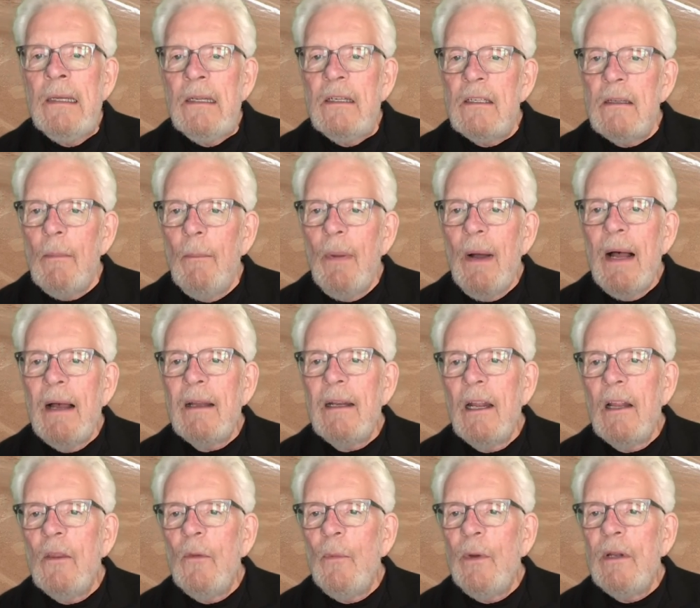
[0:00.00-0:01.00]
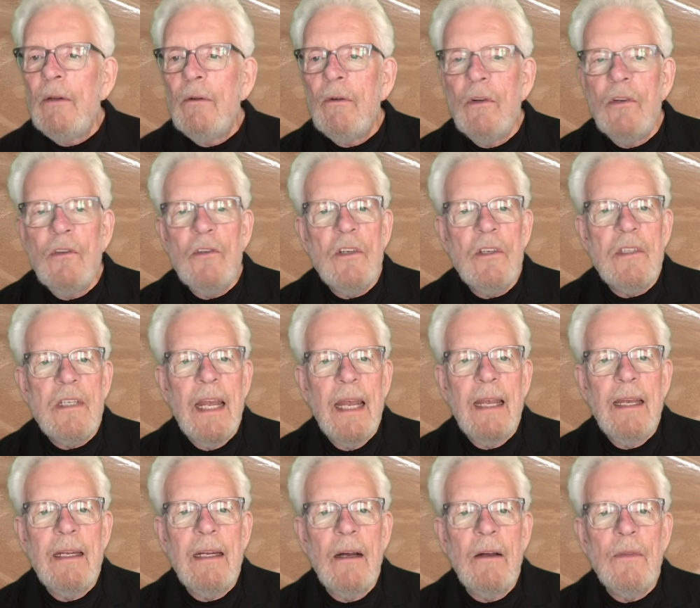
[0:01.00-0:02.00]
tobogganing in the winter, and just
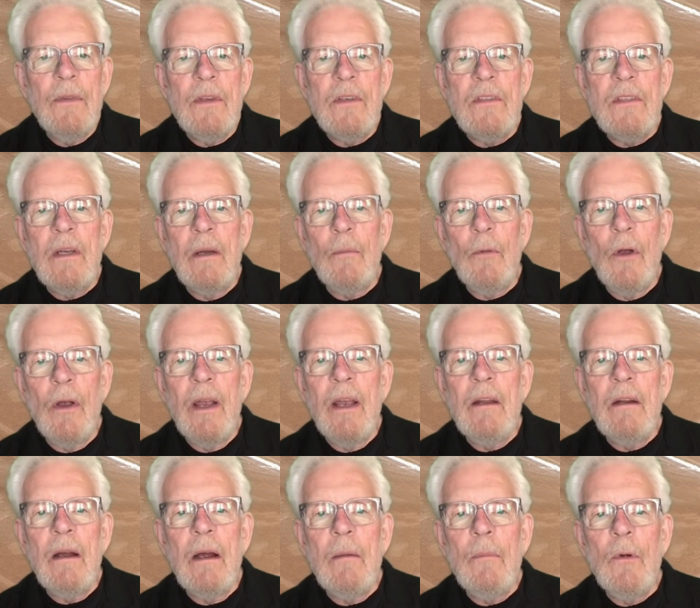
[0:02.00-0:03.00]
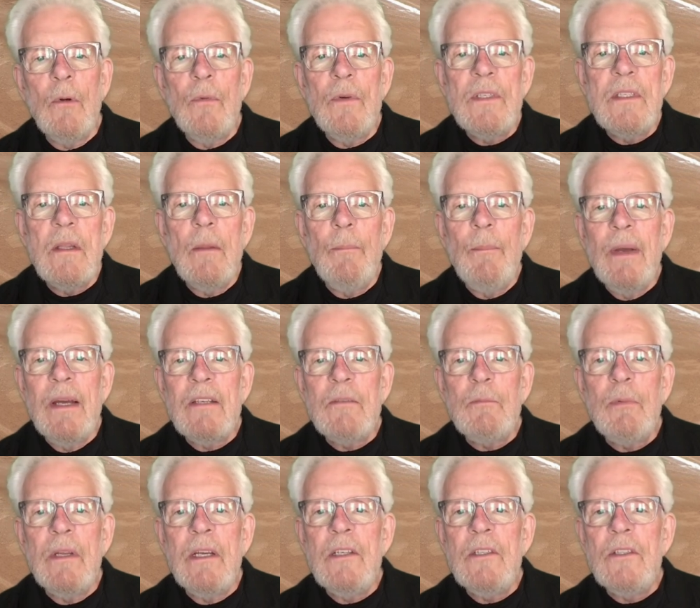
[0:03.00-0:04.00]
hanging out in the summer. Ann Arbor was the
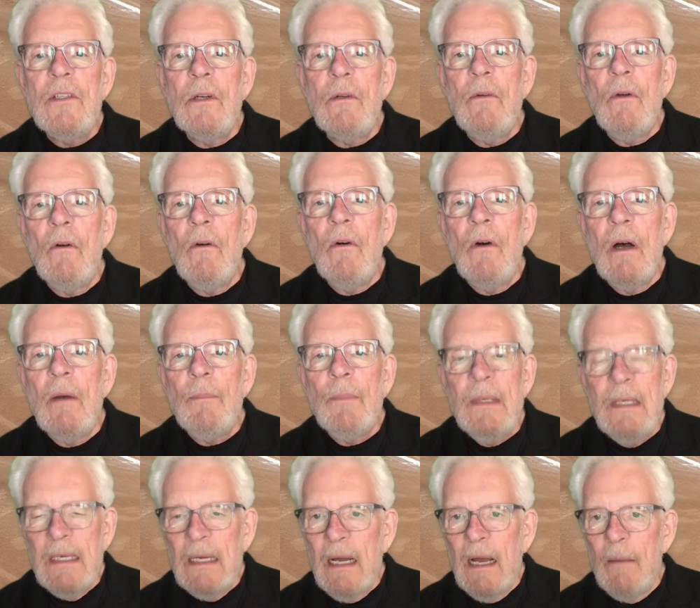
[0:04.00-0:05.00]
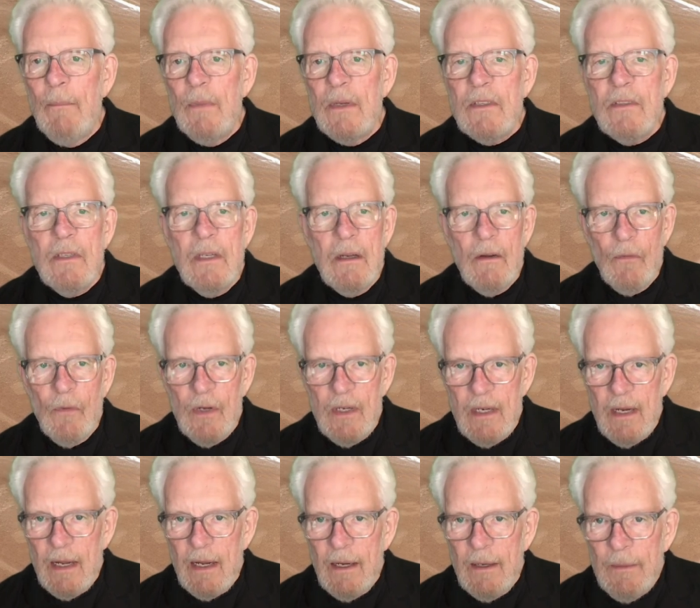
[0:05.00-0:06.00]
best place to grow up. I miss it every
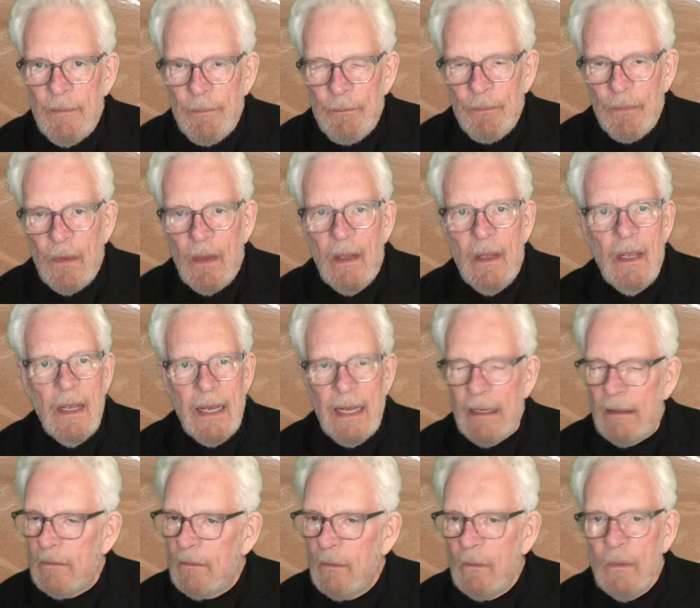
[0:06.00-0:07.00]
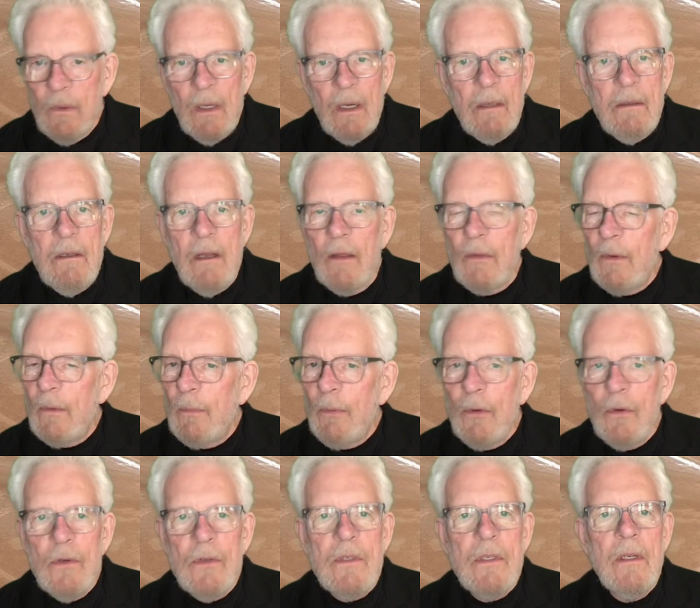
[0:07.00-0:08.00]
day. And another
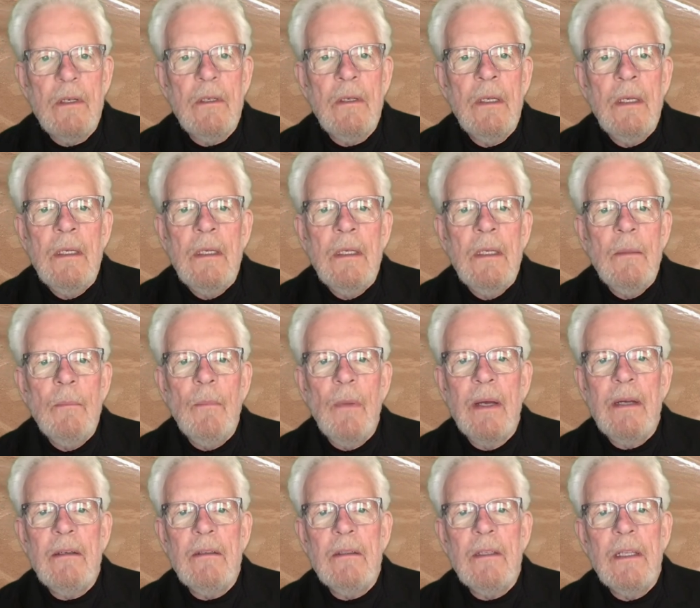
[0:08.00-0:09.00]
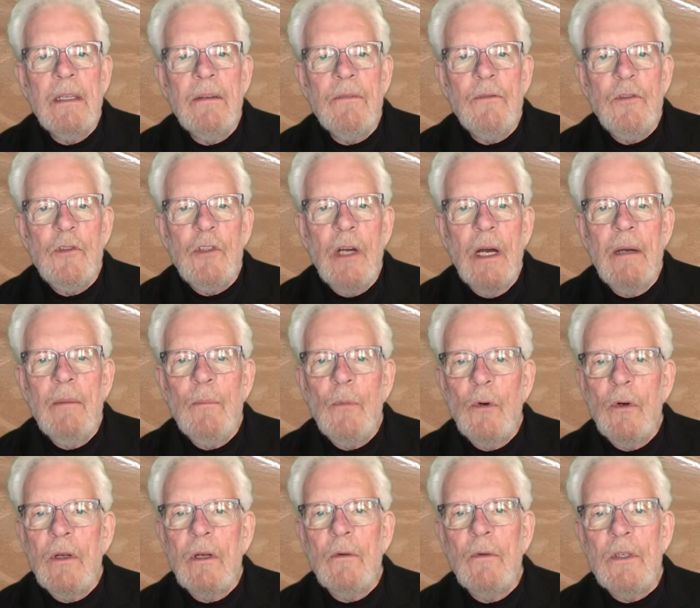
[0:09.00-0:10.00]
person, Michael, if John
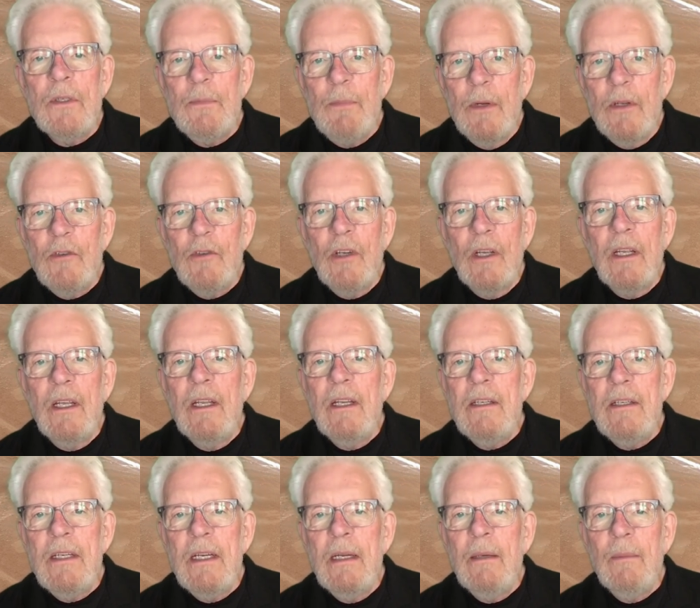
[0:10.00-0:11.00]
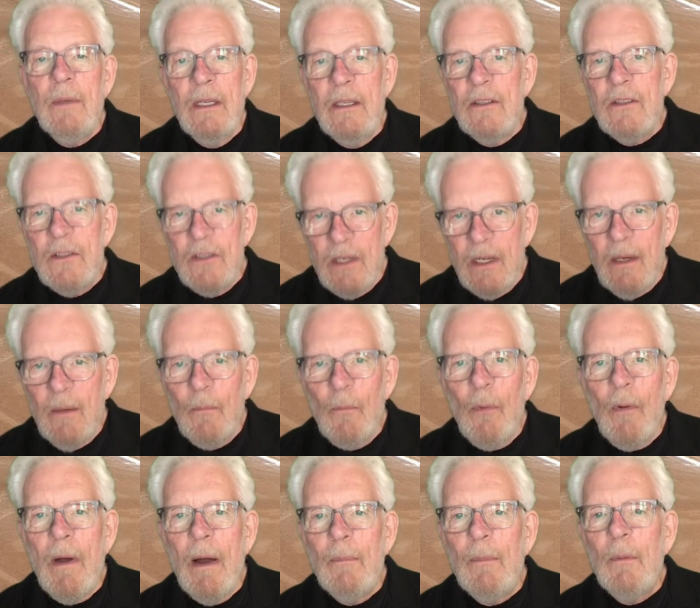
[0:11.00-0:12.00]
Boyer was pitching, his team
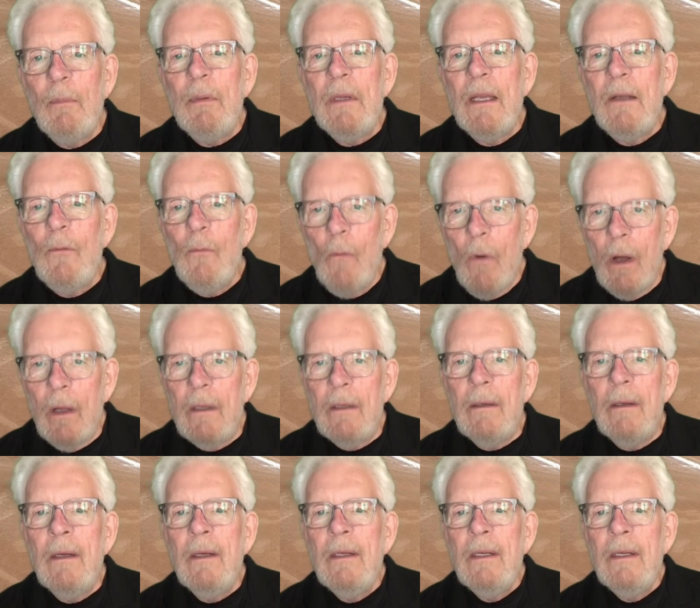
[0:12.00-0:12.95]
probably won.